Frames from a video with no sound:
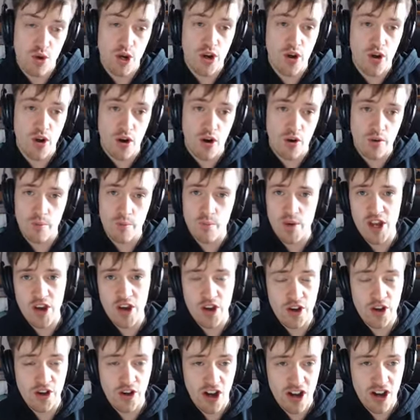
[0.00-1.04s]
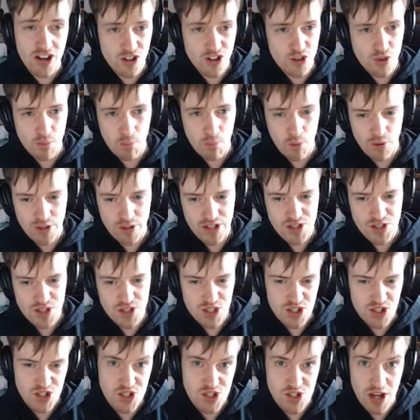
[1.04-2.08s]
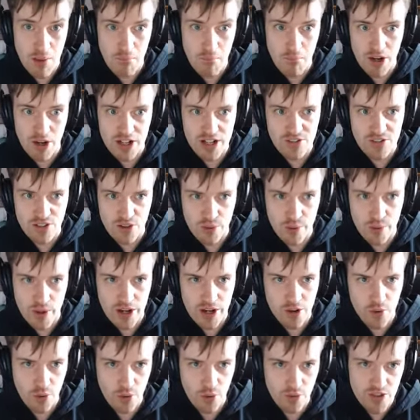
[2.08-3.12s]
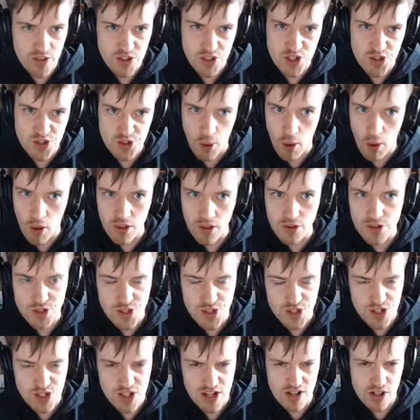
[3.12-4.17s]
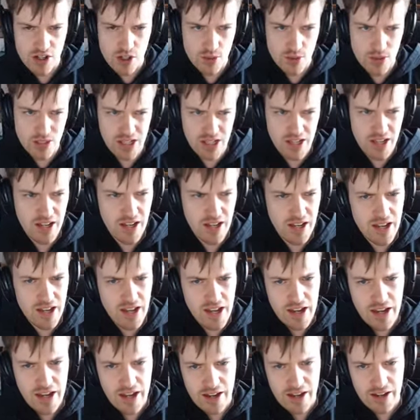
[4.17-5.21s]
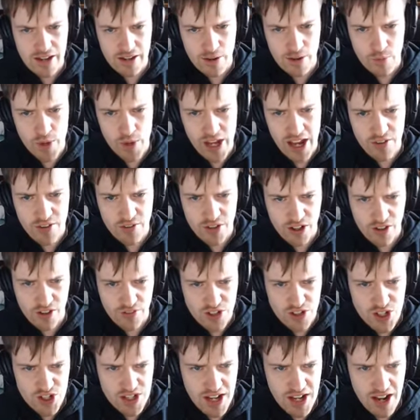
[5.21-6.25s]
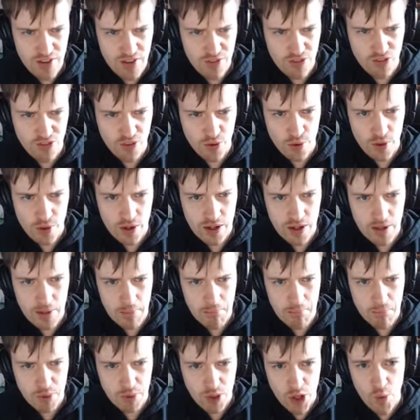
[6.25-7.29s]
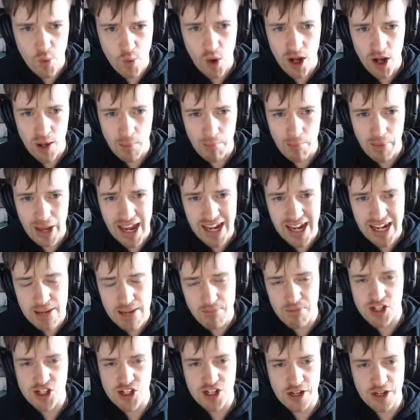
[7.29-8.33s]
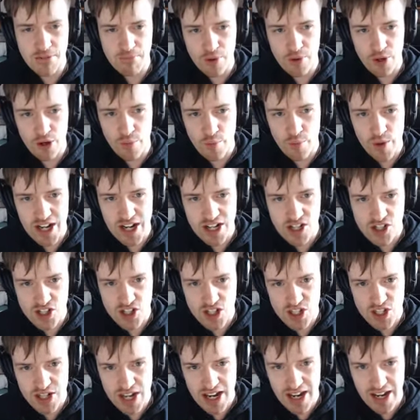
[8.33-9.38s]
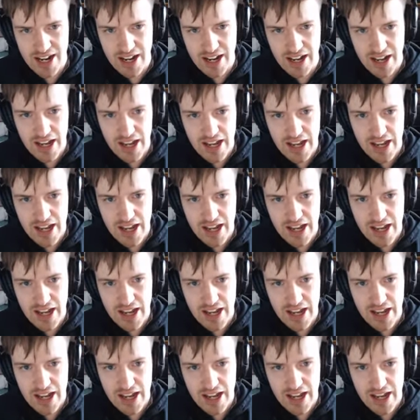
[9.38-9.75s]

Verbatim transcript: a car and we earn 100 points. This is our money for the record. This is dollars, essentially. Uh, we have another stat for uh, blow up any machine by a ranged attack